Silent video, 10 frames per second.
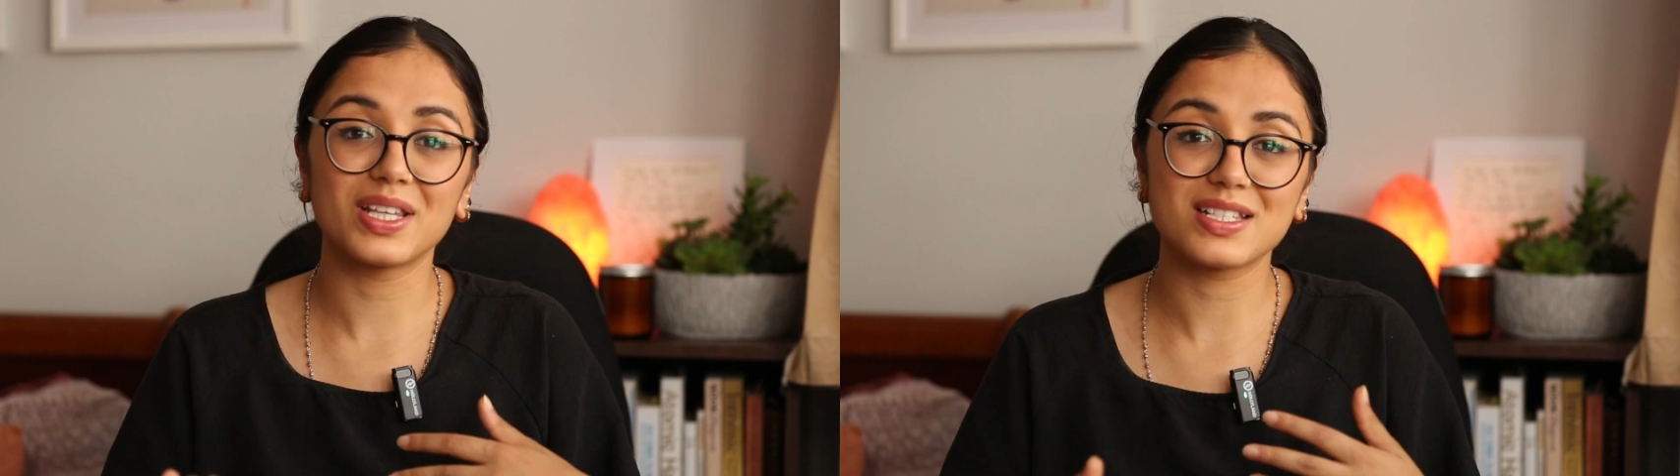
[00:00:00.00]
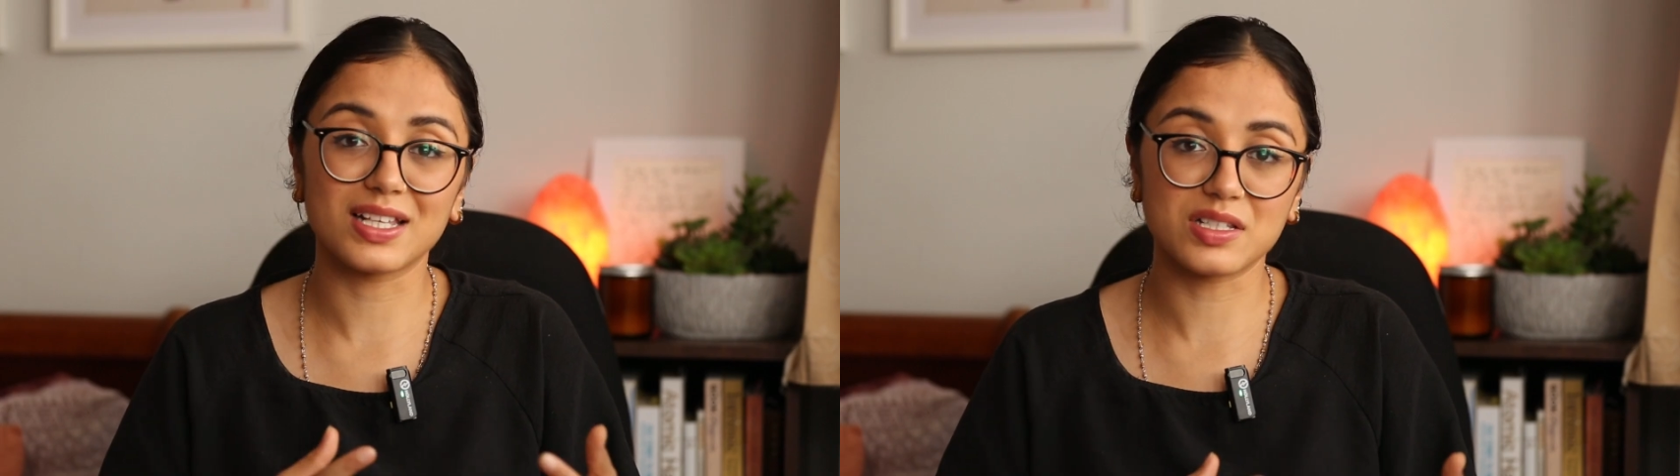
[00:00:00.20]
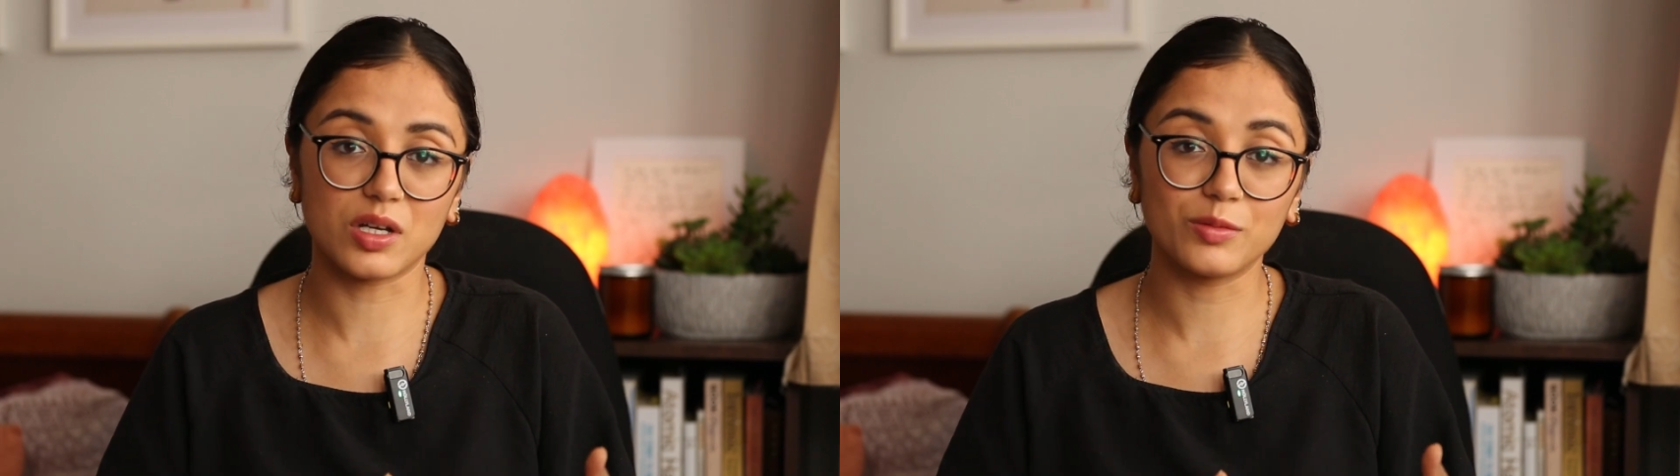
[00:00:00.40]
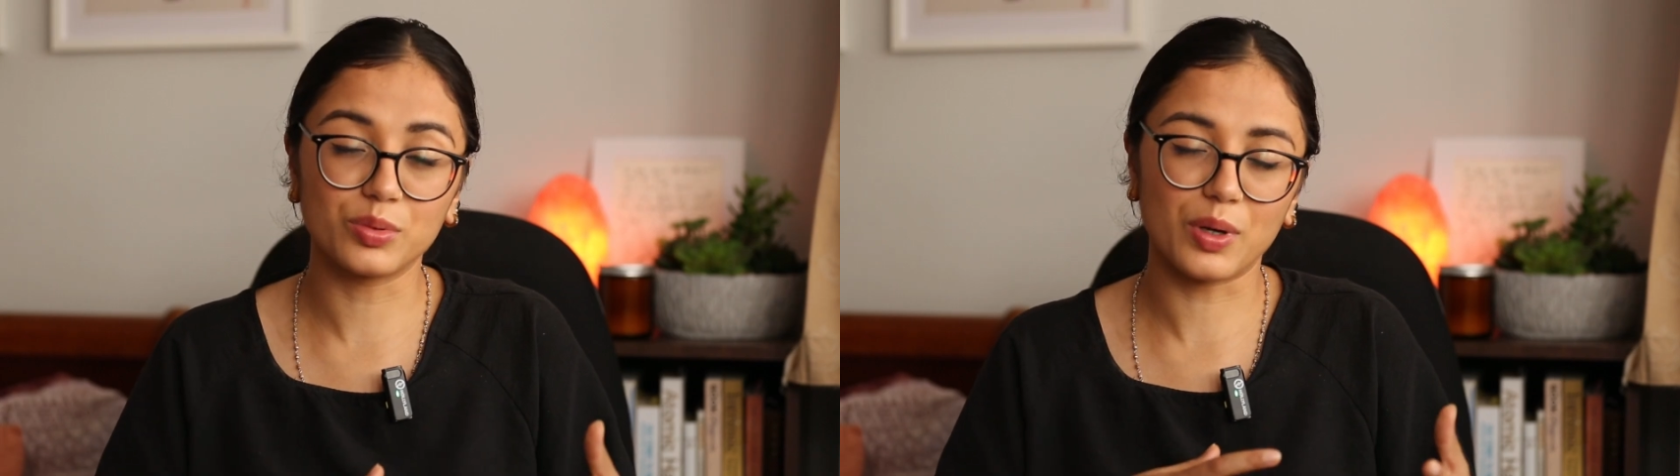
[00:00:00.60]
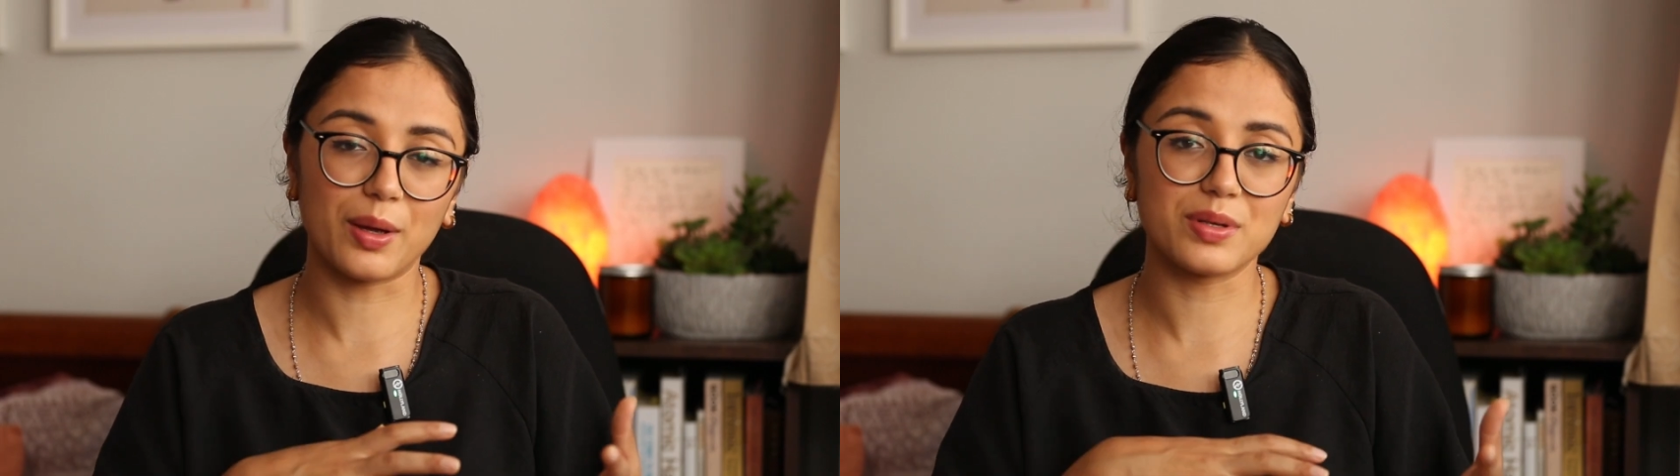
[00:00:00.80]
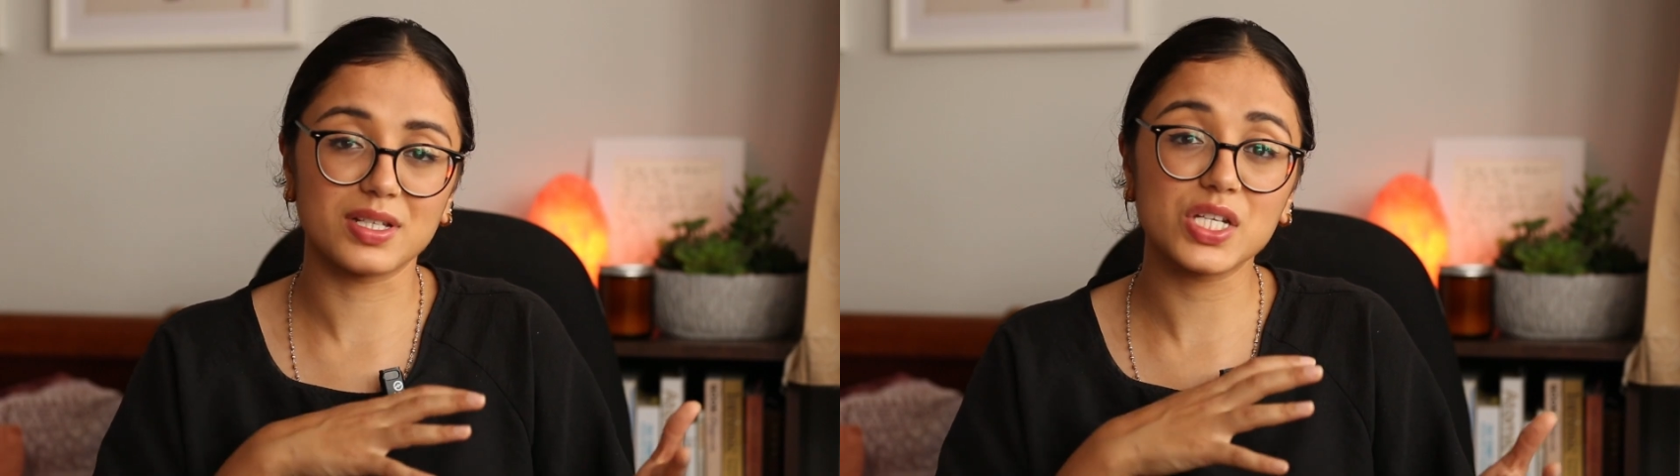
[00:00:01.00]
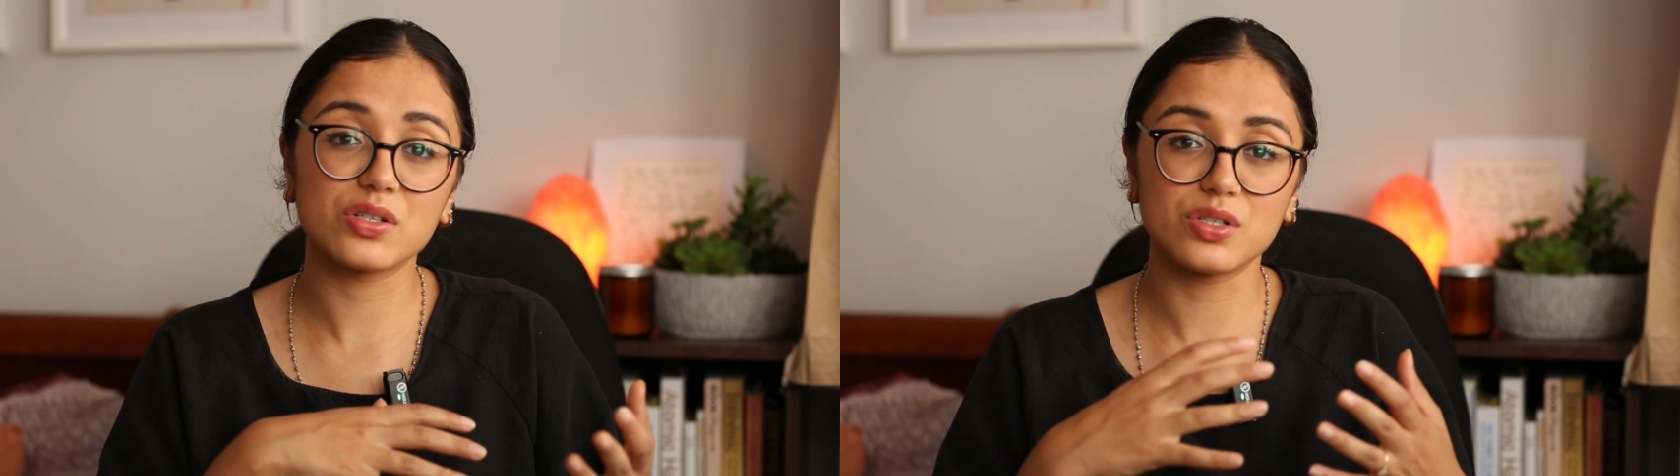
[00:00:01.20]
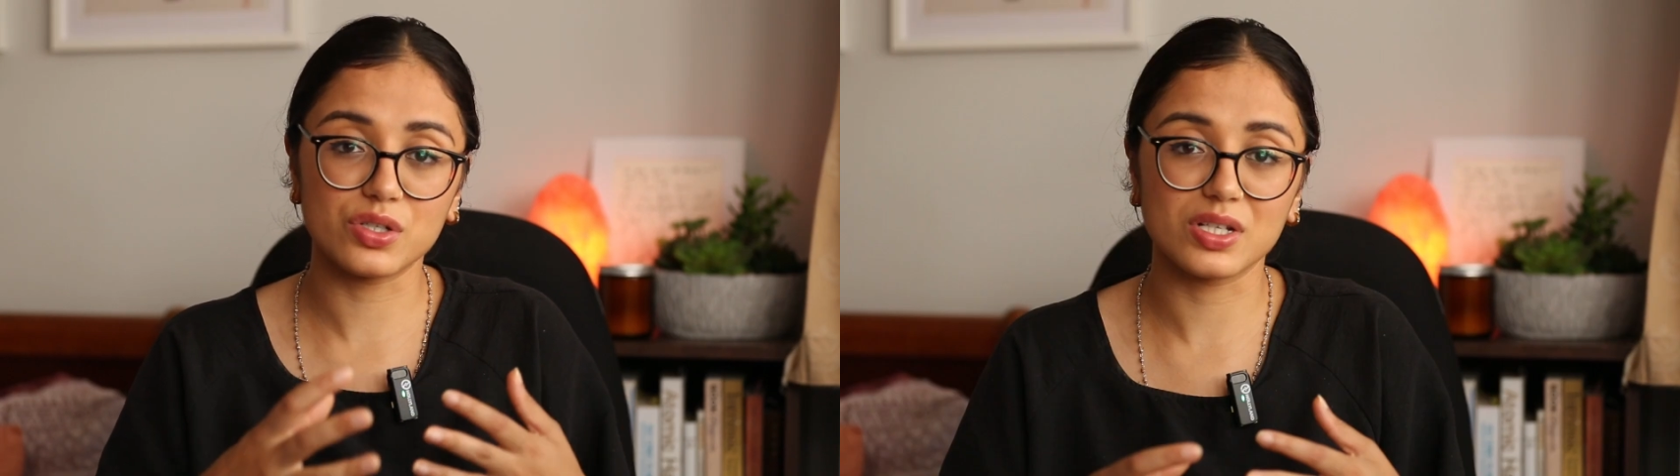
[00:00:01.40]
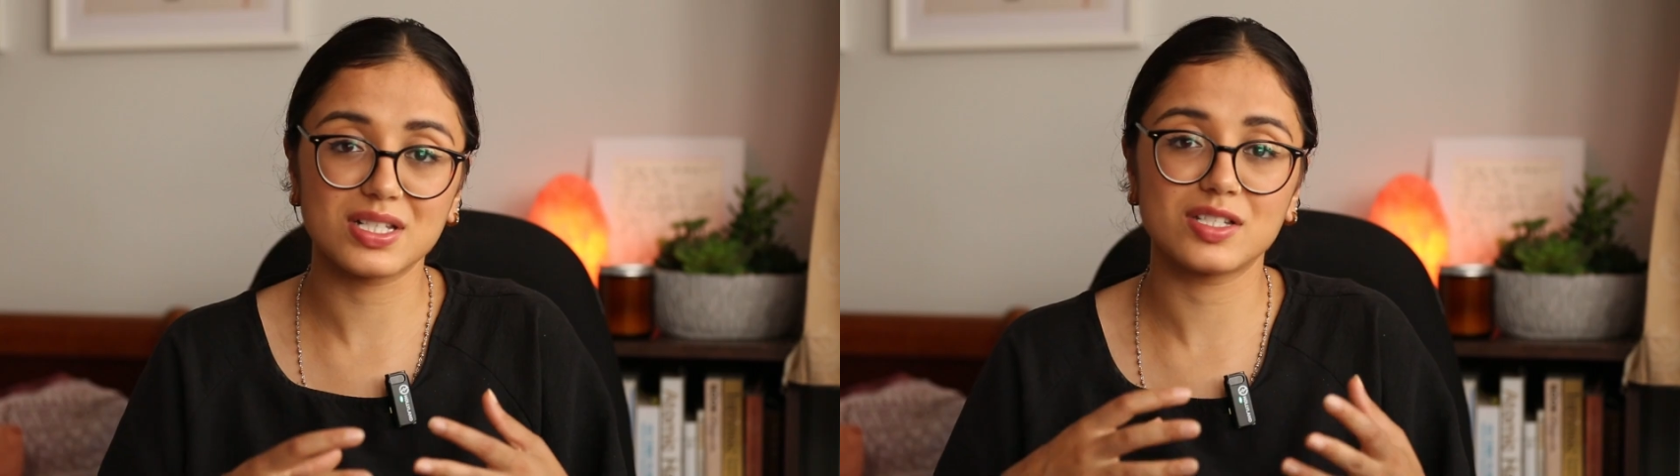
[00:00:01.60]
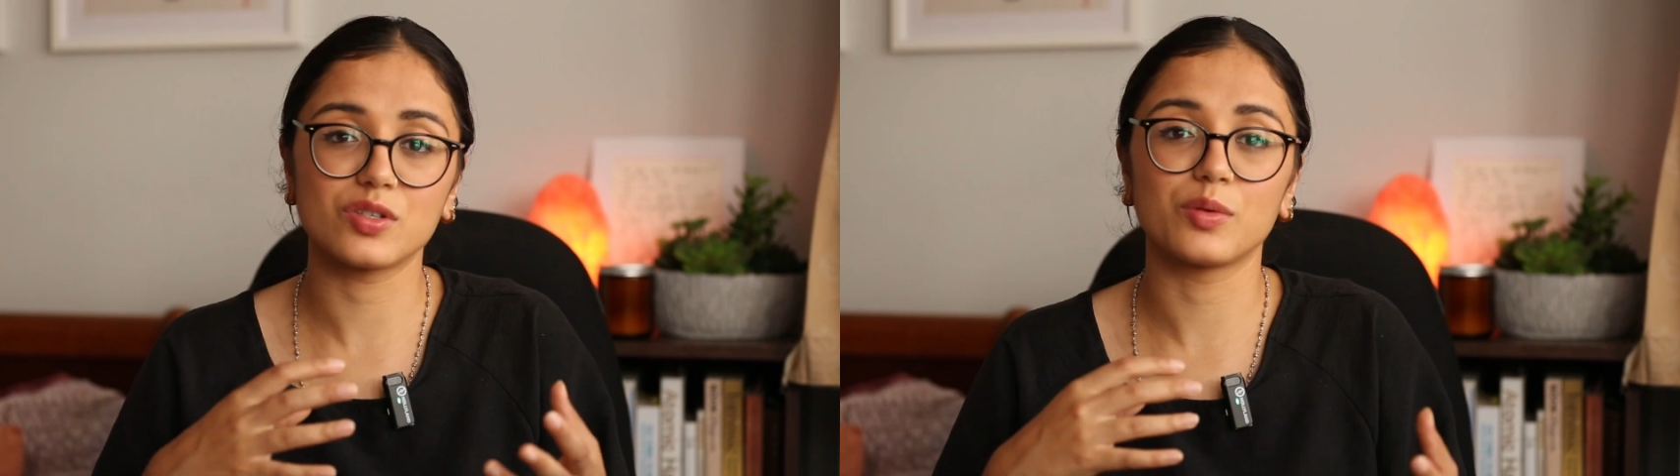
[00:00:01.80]
in this example, I was
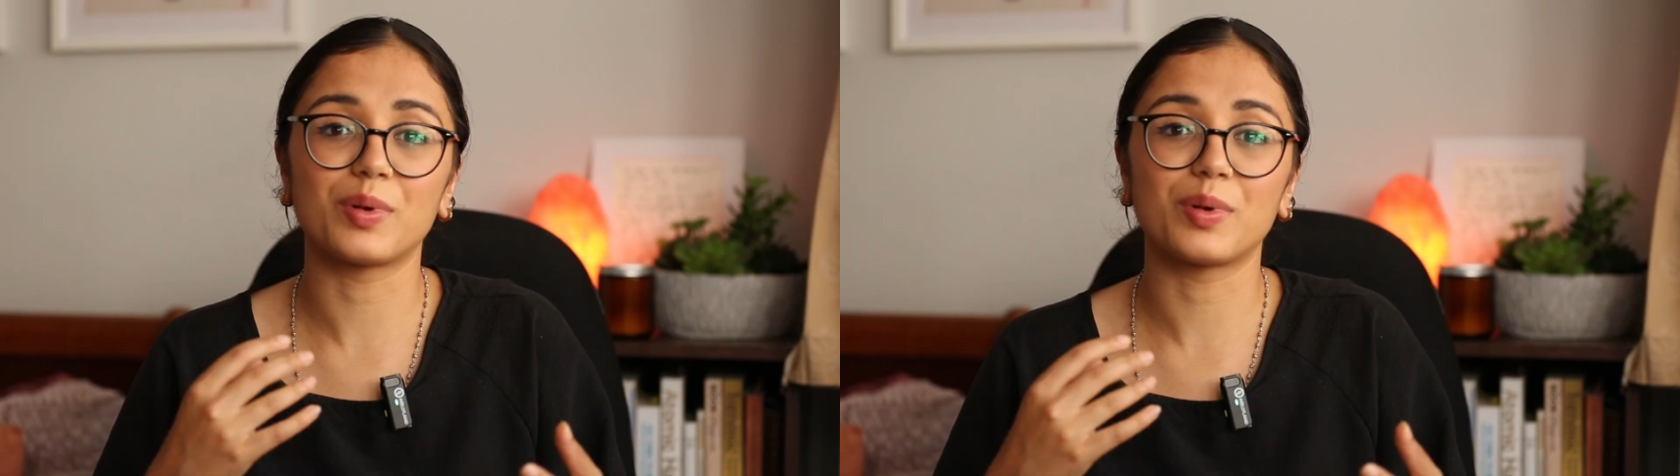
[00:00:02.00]
introduced to